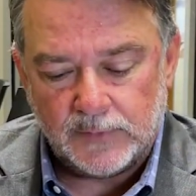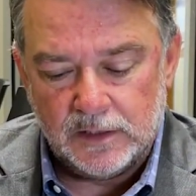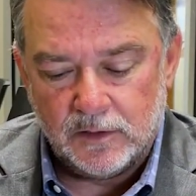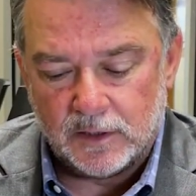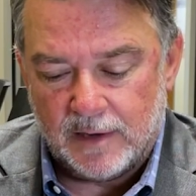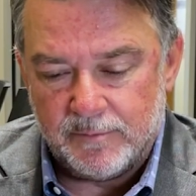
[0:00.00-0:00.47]

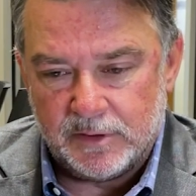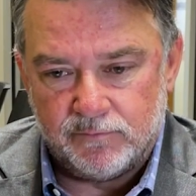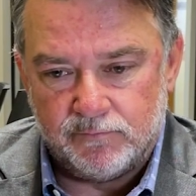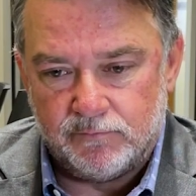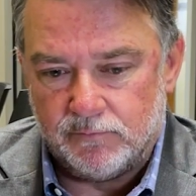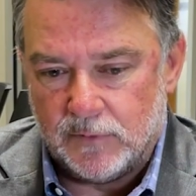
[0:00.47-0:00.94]
Look, I've been
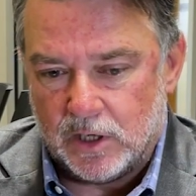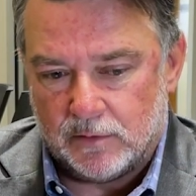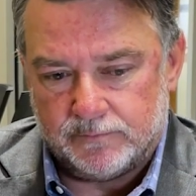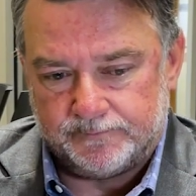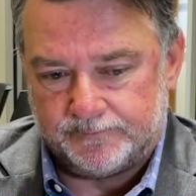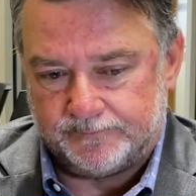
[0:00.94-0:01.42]

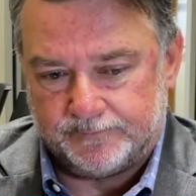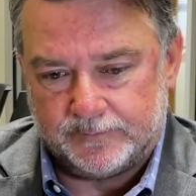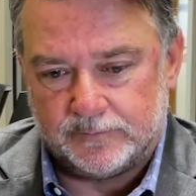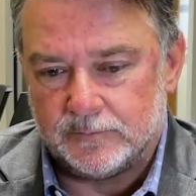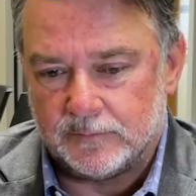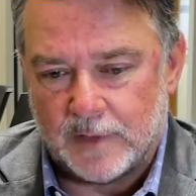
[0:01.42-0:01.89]

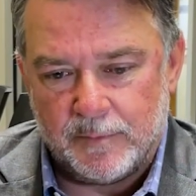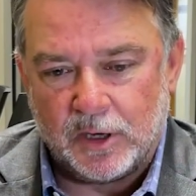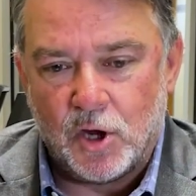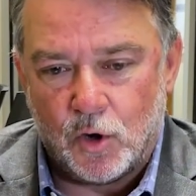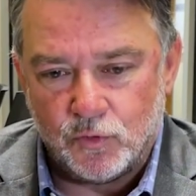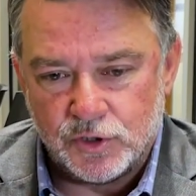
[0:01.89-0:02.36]

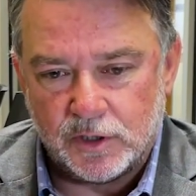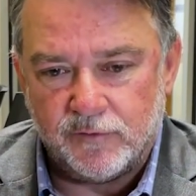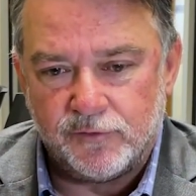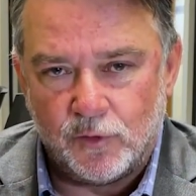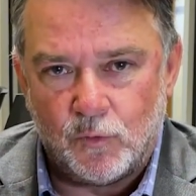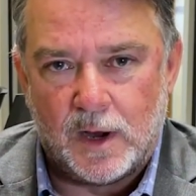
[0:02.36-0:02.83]
coaching
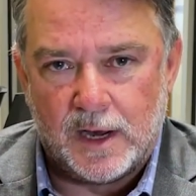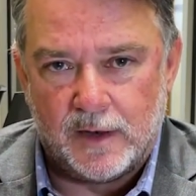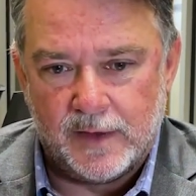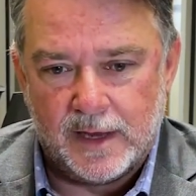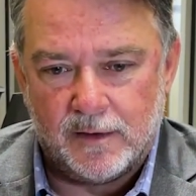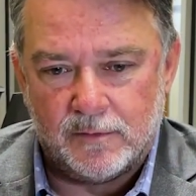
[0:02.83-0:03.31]
for a while
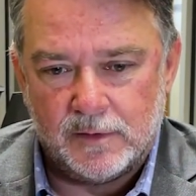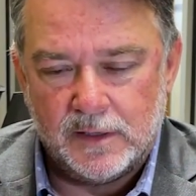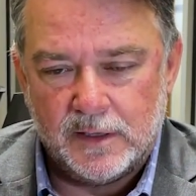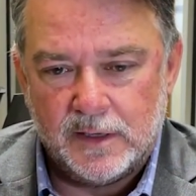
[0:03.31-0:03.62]
now,